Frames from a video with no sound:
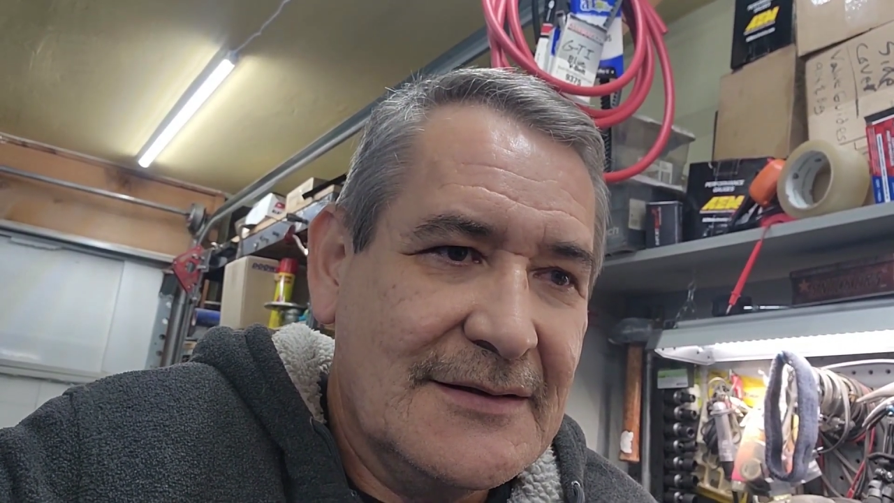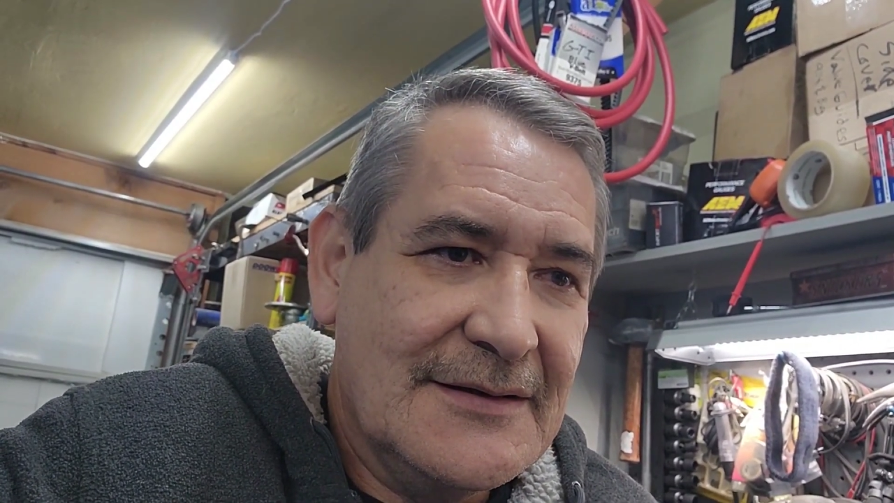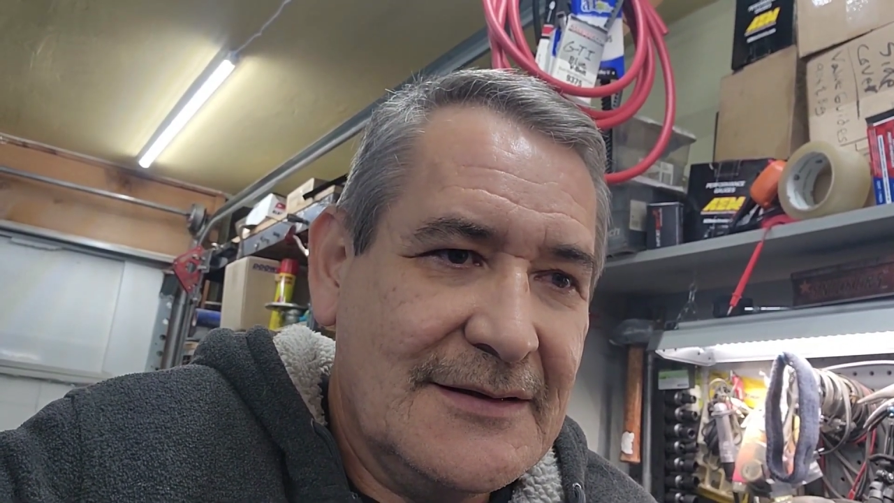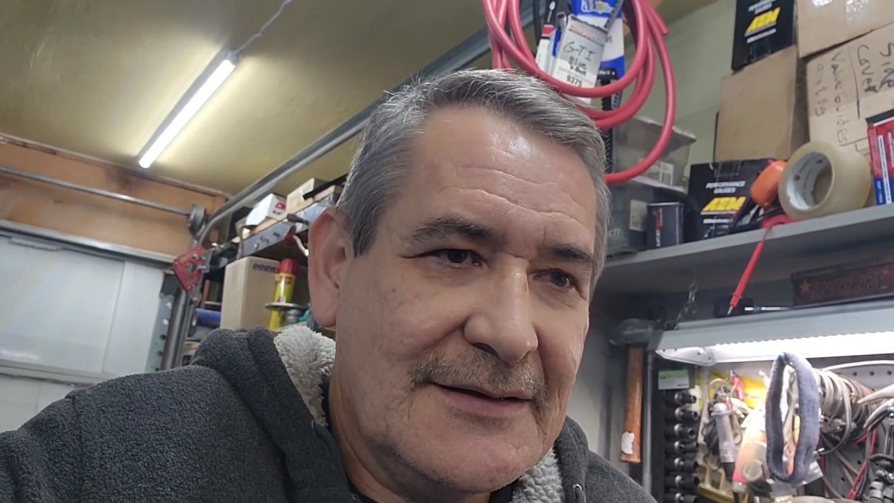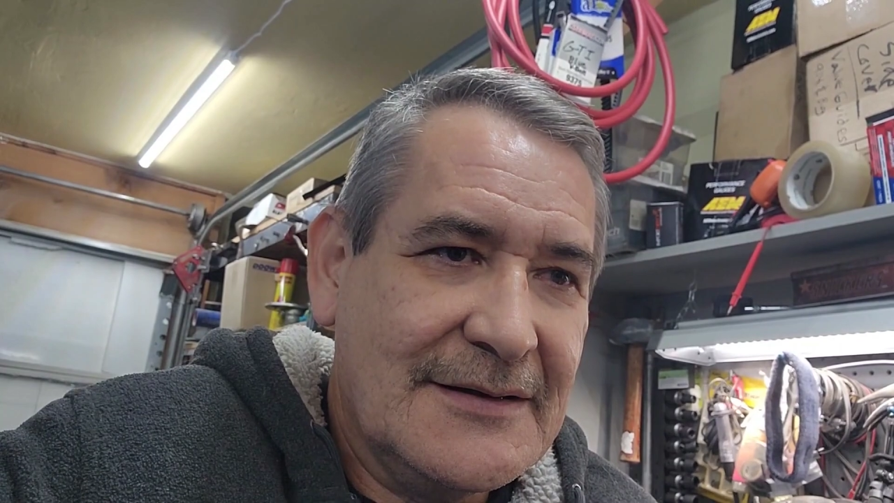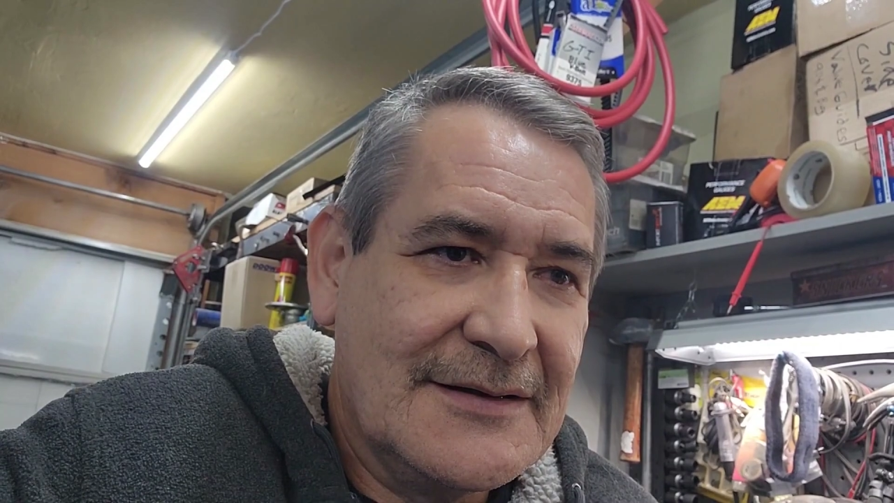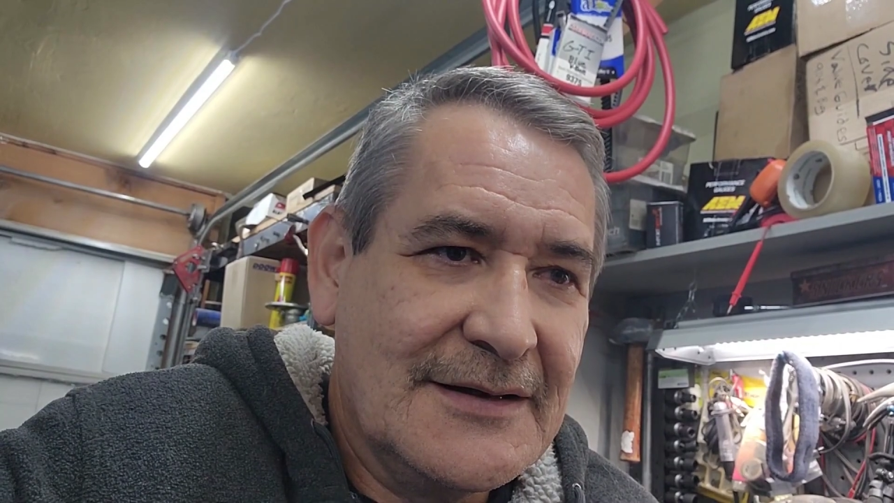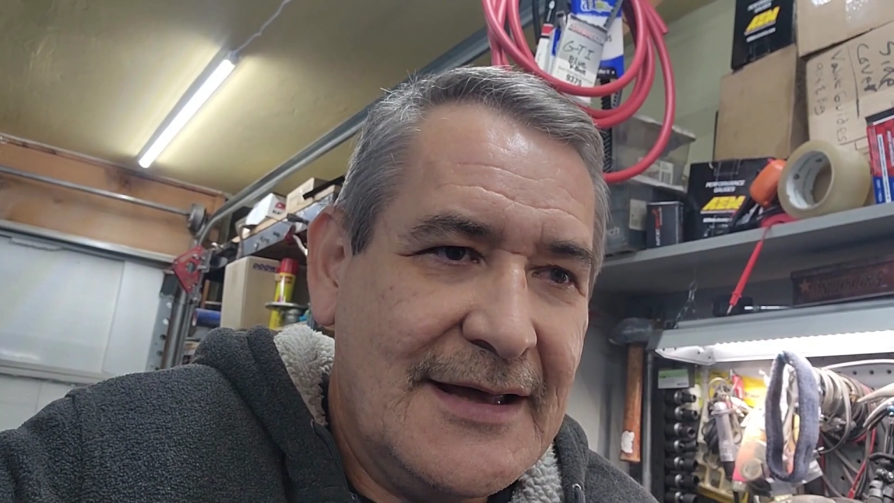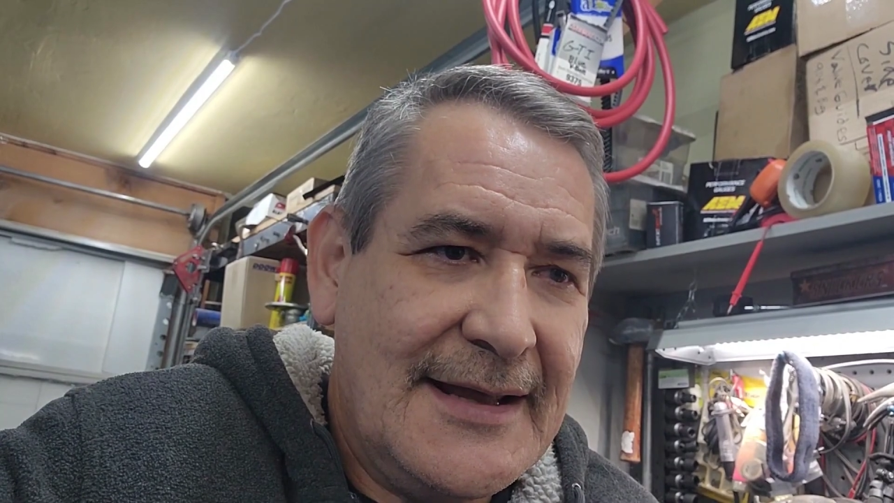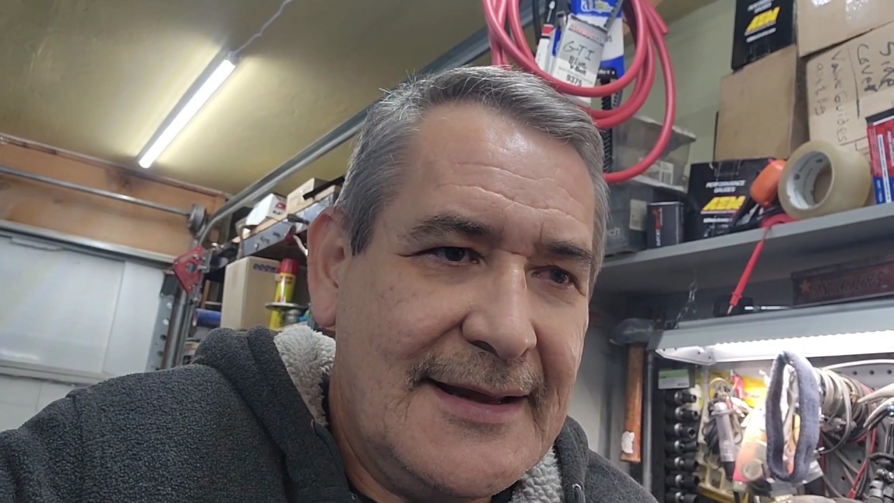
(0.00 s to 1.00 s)
uh,
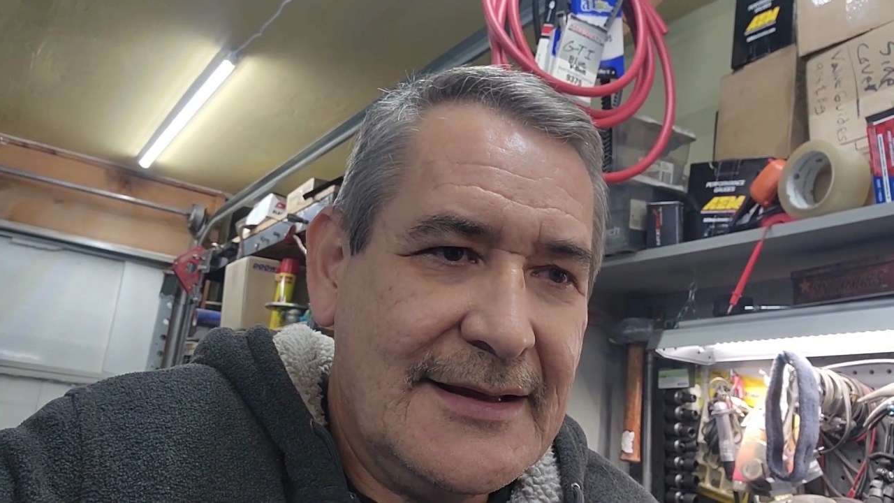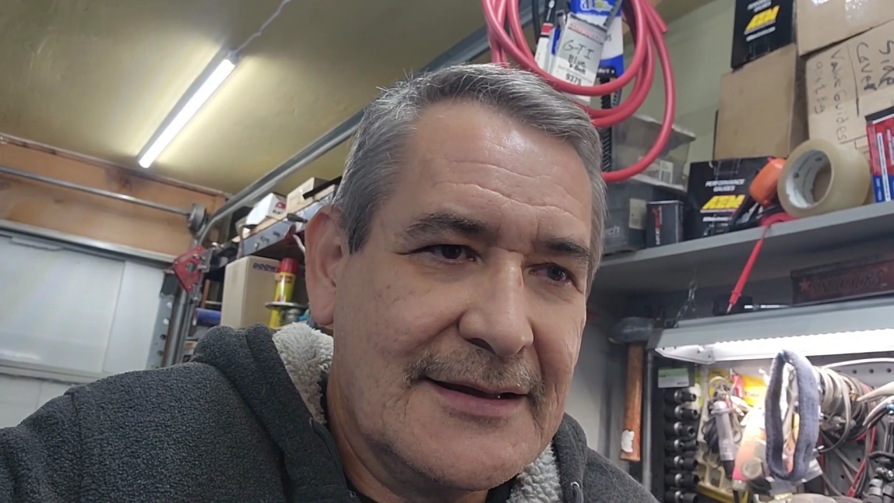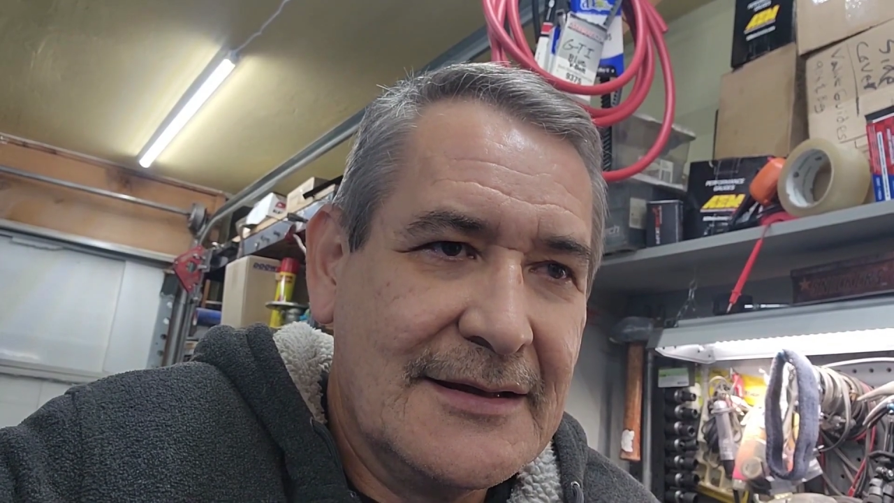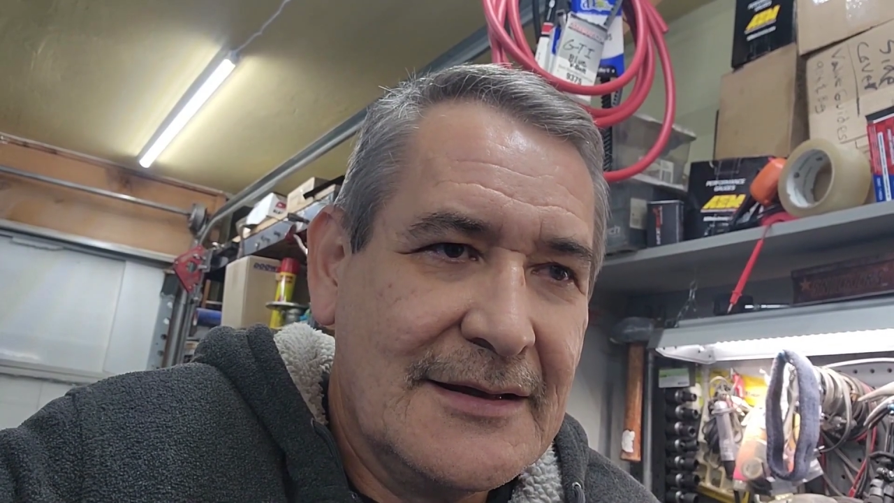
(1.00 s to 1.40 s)
headache